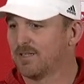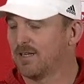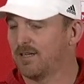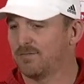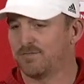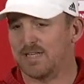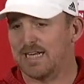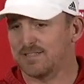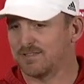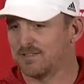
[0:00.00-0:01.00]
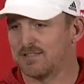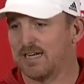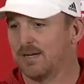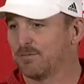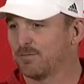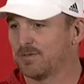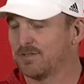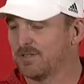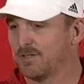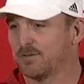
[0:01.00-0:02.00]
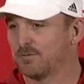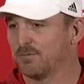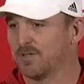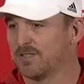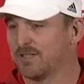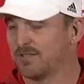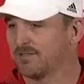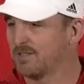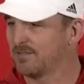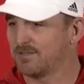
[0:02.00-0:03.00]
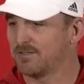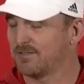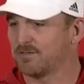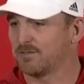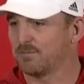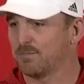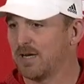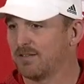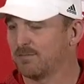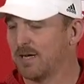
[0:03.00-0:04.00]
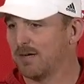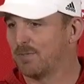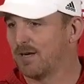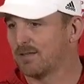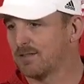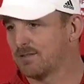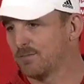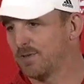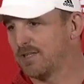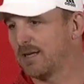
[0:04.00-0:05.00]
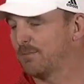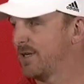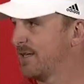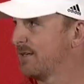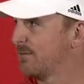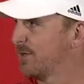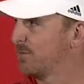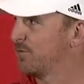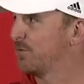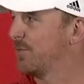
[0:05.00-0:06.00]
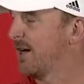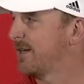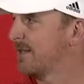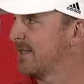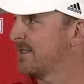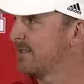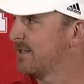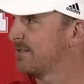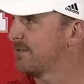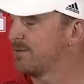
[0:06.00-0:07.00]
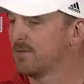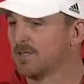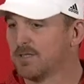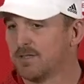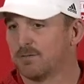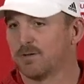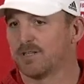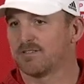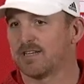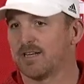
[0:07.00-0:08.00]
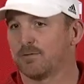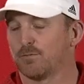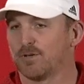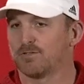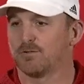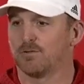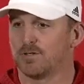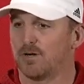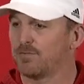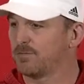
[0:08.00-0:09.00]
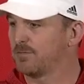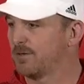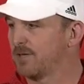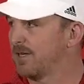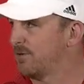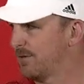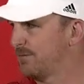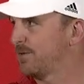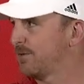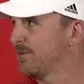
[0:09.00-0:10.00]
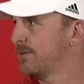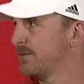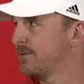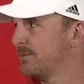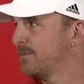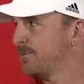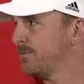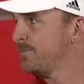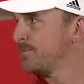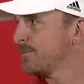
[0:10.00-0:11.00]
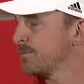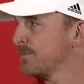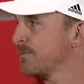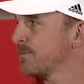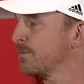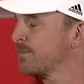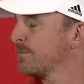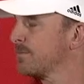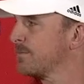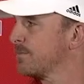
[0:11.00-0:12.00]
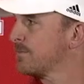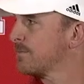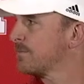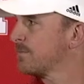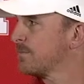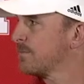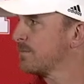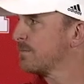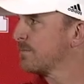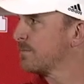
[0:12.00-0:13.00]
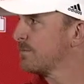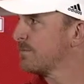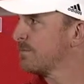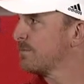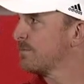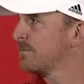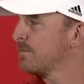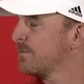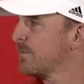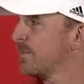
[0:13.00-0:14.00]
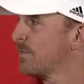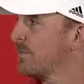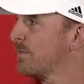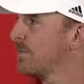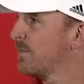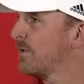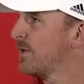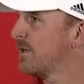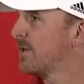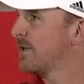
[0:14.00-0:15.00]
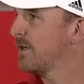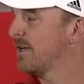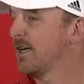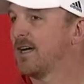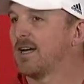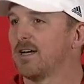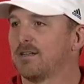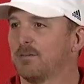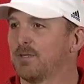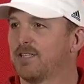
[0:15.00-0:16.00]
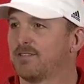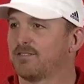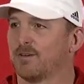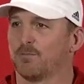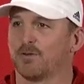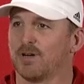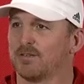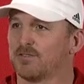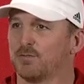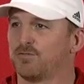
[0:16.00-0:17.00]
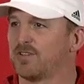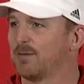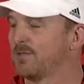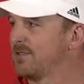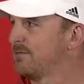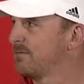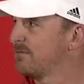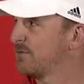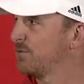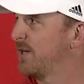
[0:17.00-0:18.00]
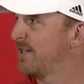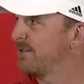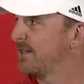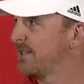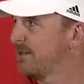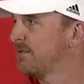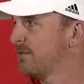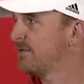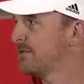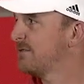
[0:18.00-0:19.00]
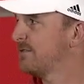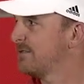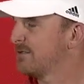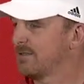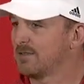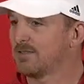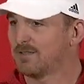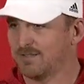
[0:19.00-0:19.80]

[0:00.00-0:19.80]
Uh, flashes at times when you know when he does things. It's just it's mind-boggling to be that big and be able to move your body like he does. So, really excited where he's going off the field and on the field. So, speaking with size, do you care to mention like how, how big he came into to, to camp? Uh, I mean, he's somewhere around 270, 280 right now speed still.